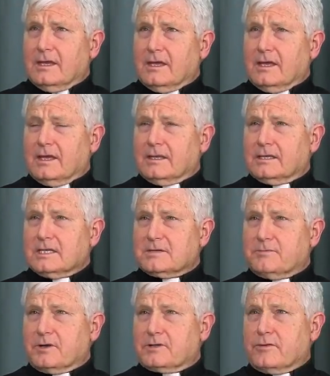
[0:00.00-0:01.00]
And these
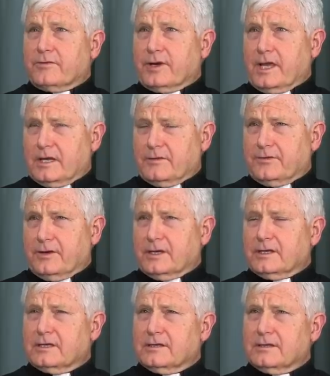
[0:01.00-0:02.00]
books were very
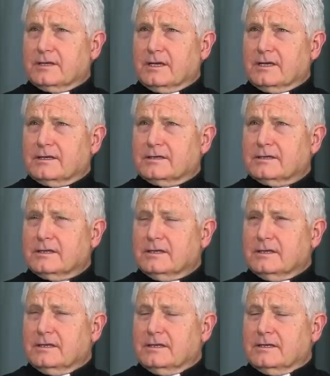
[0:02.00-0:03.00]
edifying. And
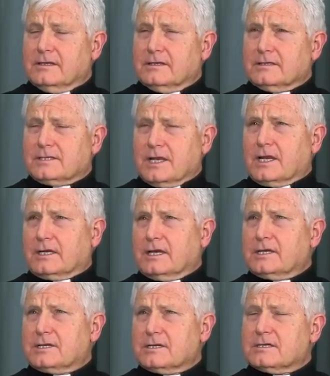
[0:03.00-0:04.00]
St.
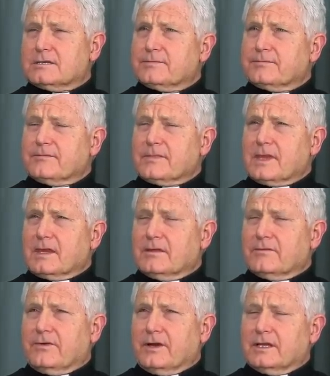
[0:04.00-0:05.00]
Ignatius
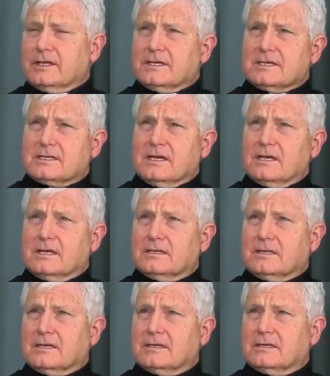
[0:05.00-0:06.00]
finally
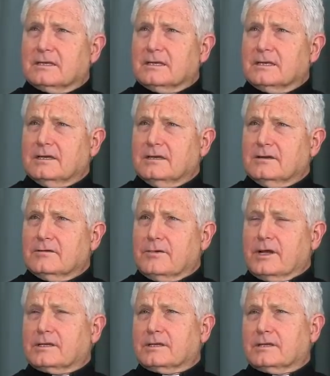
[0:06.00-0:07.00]
decided that
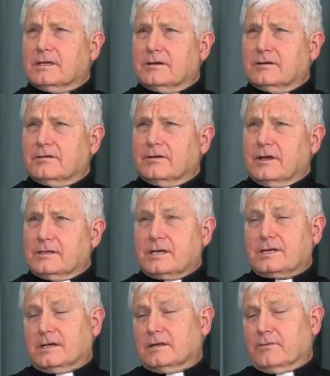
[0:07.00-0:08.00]
rather than
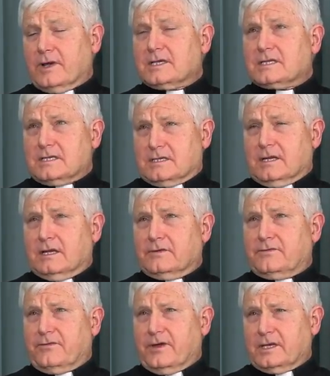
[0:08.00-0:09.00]
essentially waste his
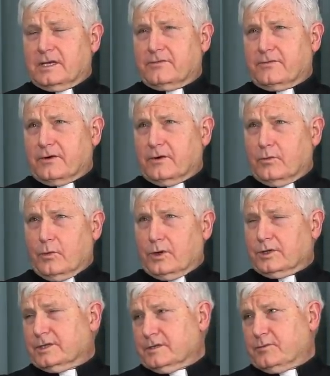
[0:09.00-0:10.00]
life fighting for a
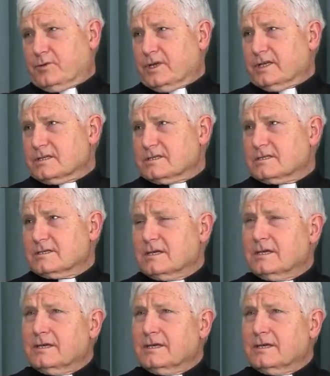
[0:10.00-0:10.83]
worldly prince,